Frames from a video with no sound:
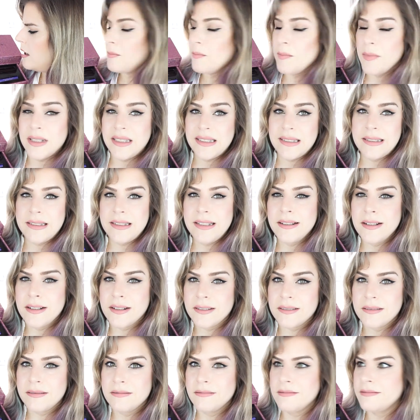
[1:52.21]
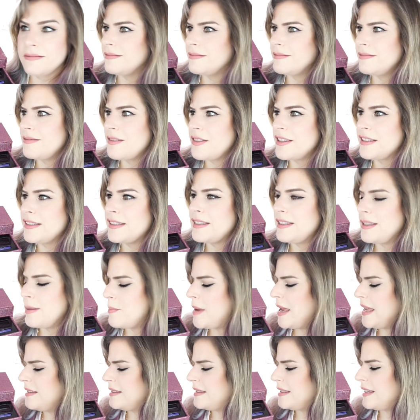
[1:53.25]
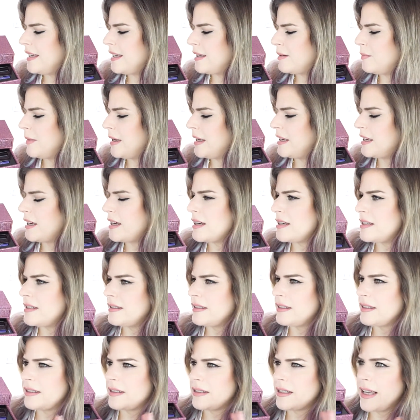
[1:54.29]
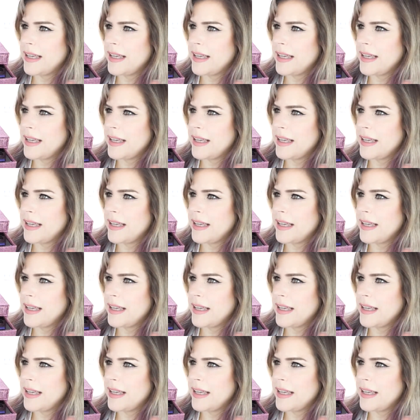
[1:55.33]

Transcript: But still, this is amazing because